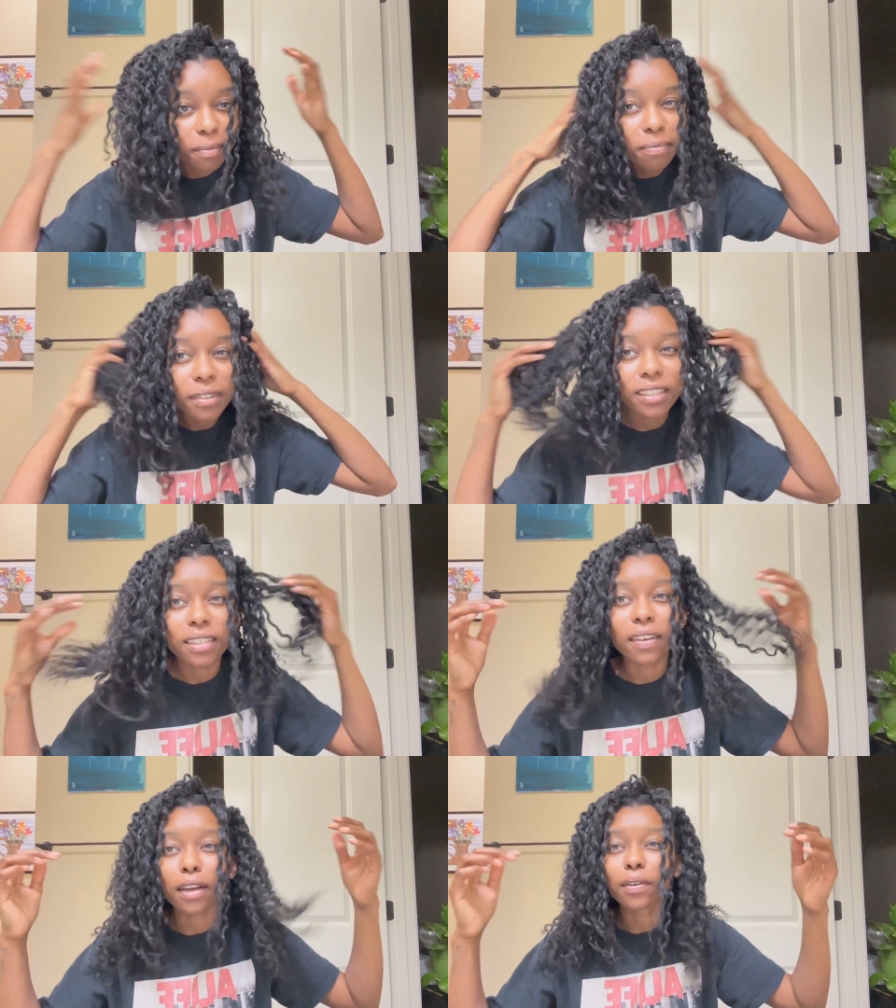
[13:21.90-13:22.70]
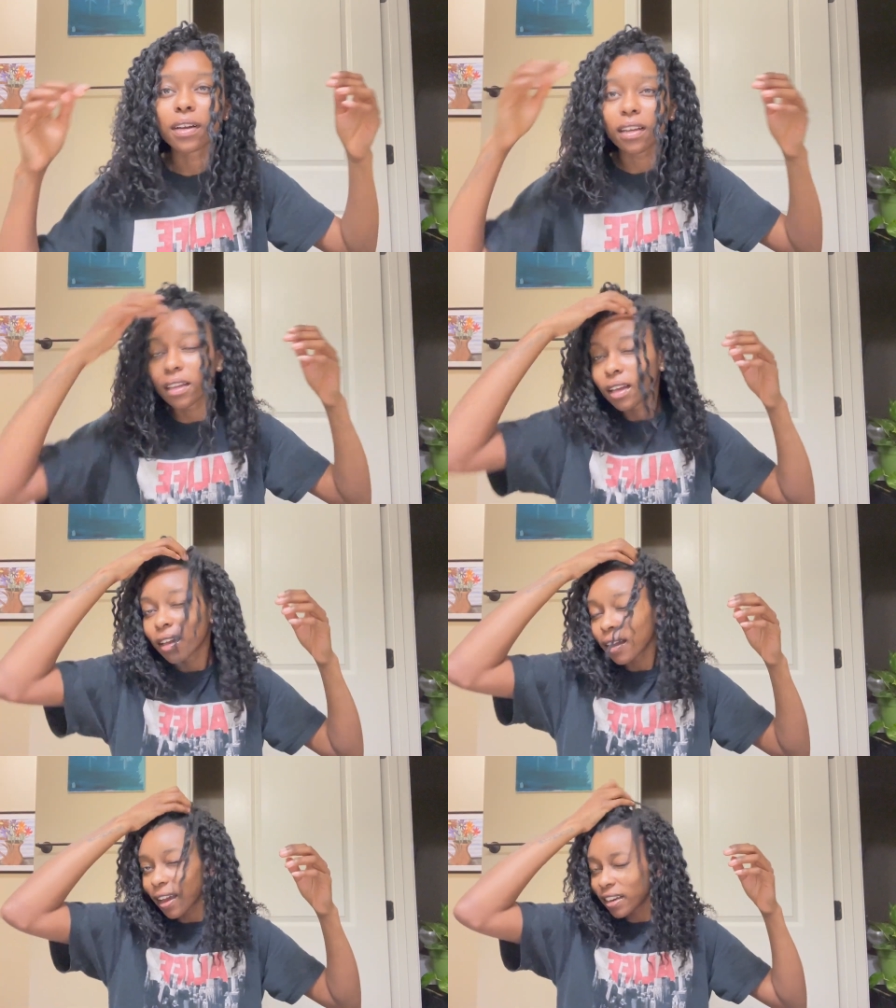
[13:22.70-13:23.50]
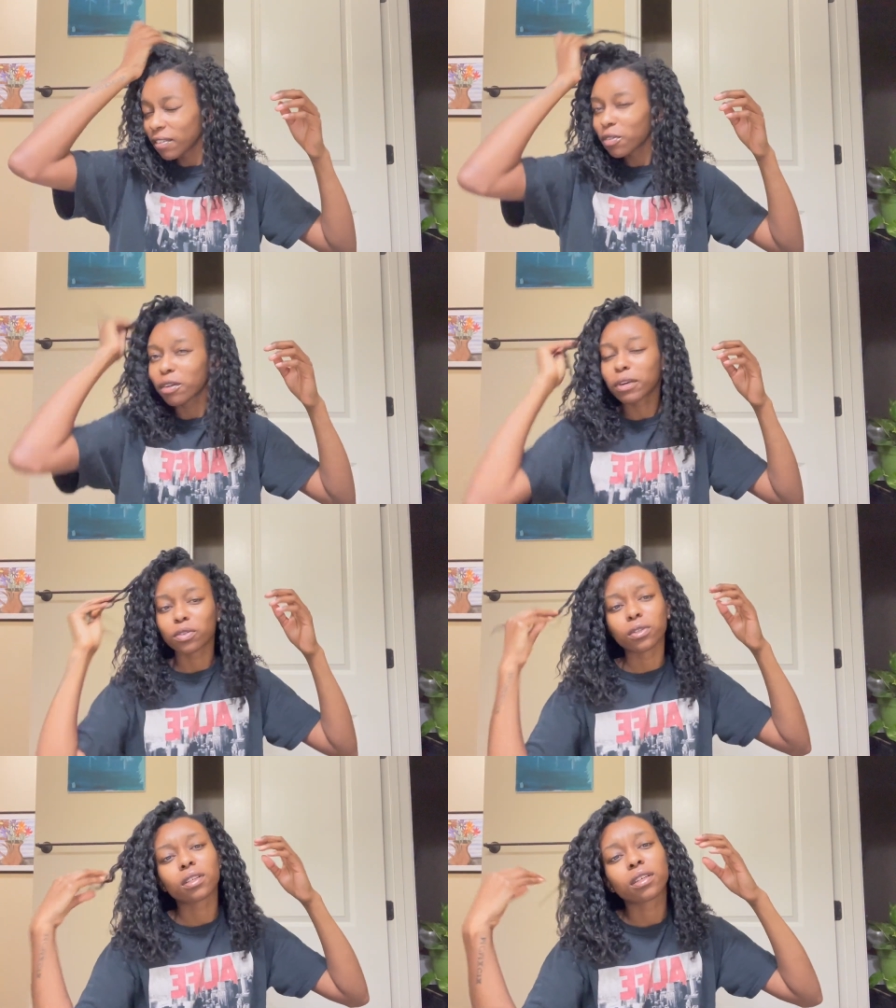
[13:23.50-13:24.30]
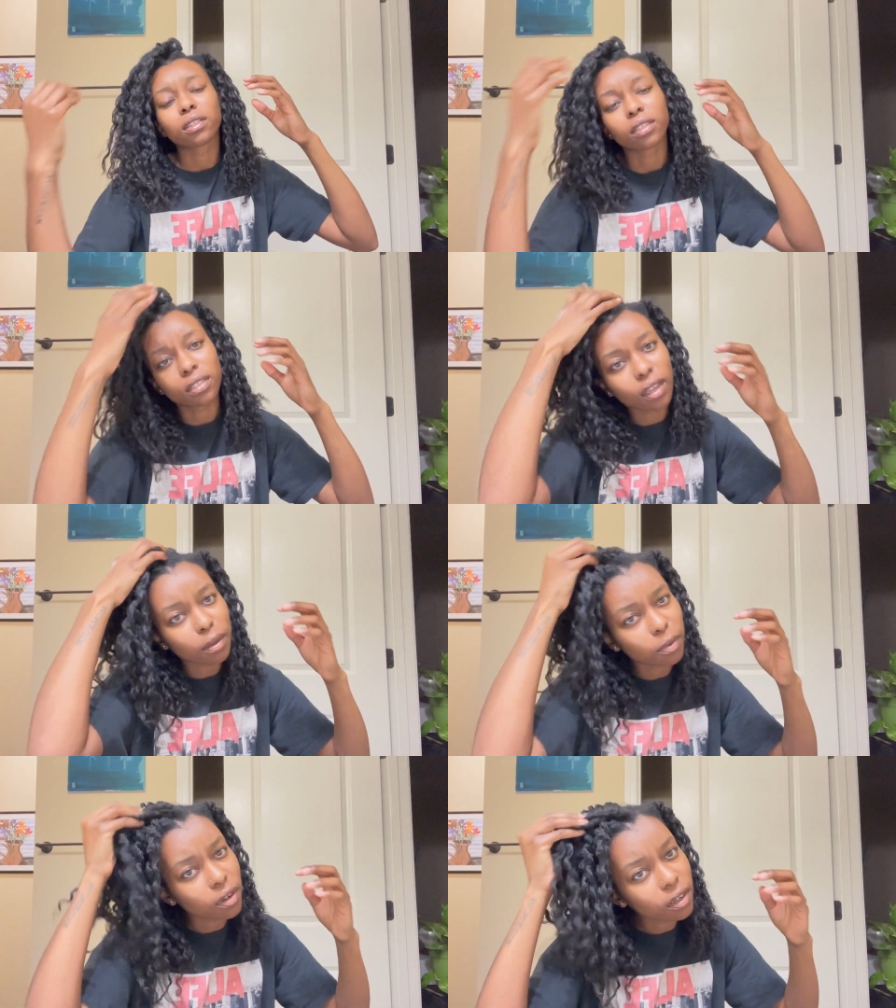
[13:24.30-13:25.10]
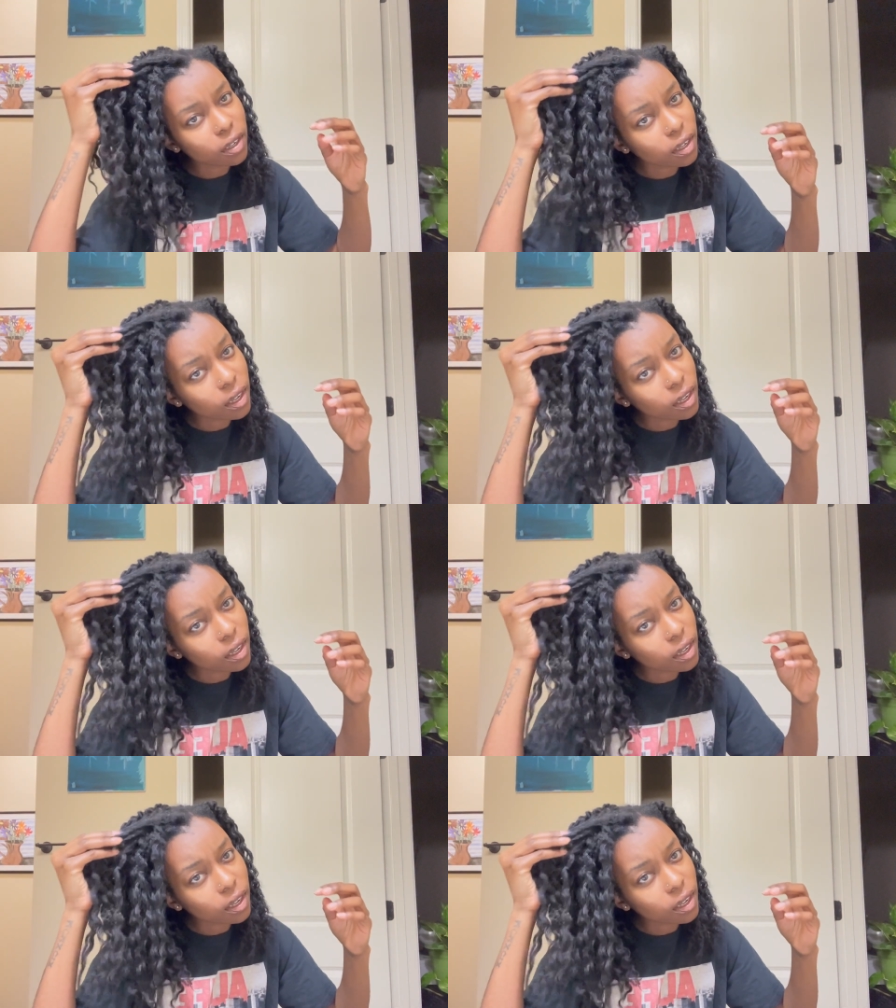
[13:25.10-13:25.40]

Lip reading: Let's see back on it. I never wear my twist outs on the side part.